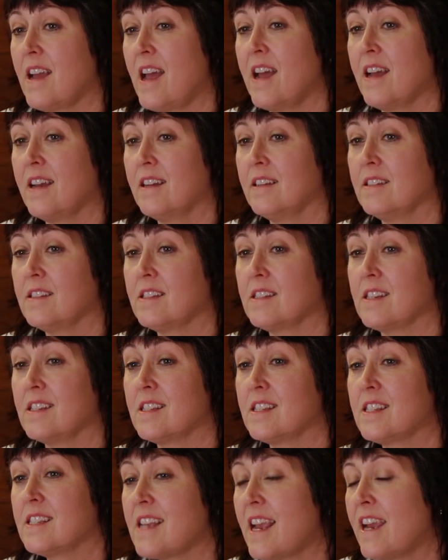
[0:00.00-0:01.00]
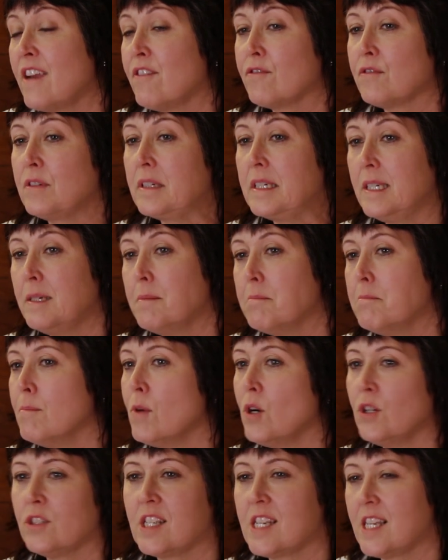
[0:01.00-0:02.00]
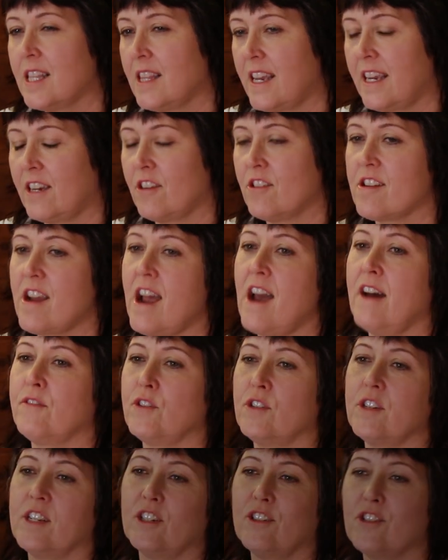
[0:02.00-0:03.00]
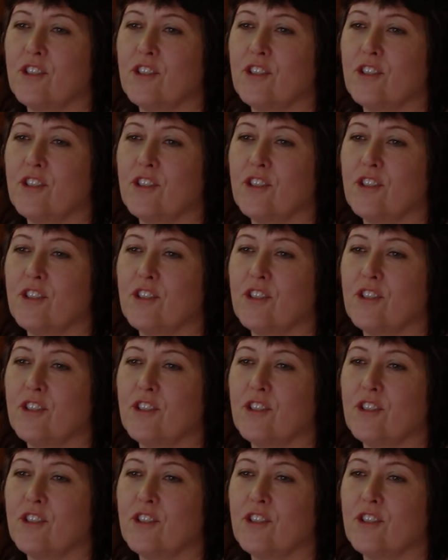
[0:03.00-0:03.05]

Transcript: as a savory, multi-layered after-dinner